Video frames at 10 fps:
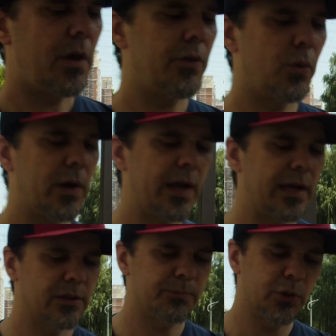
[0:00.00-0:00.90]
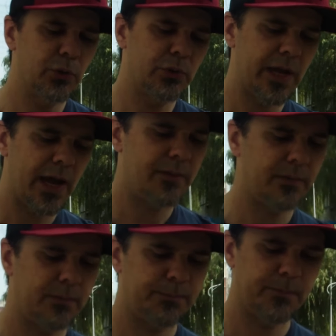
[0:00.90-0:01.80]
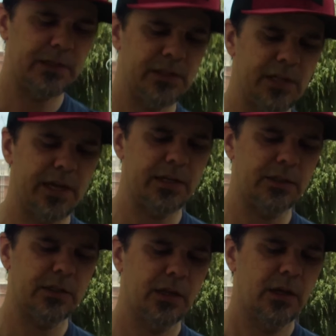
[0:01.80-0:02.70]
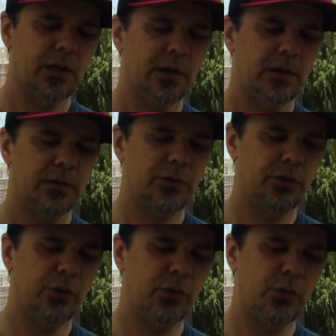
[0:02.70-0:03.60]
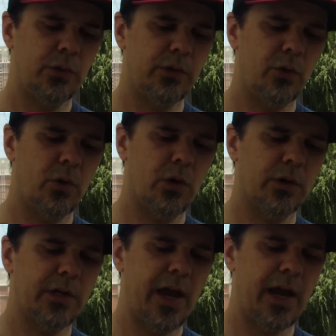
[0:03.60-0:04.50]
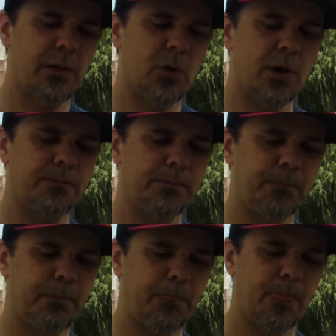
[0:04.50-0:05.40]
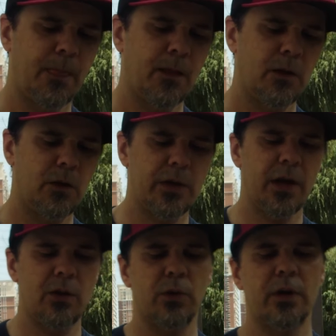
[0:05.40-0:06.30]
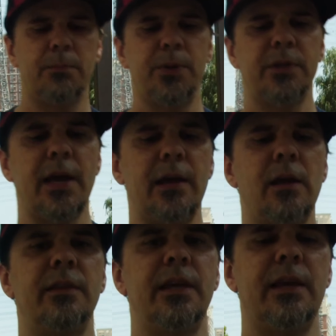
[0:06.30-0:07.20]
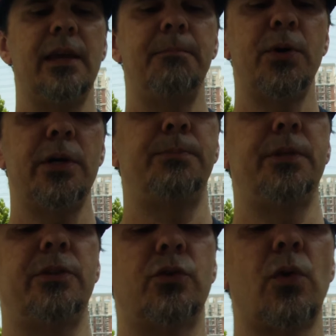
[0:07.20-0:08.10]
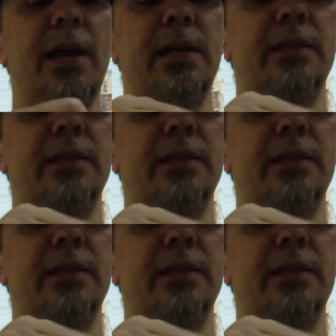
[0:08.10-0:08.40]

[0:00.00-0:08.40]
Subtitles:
other one has a blue tab that says to your camera. Okay, we're going to put that on the input, put the gray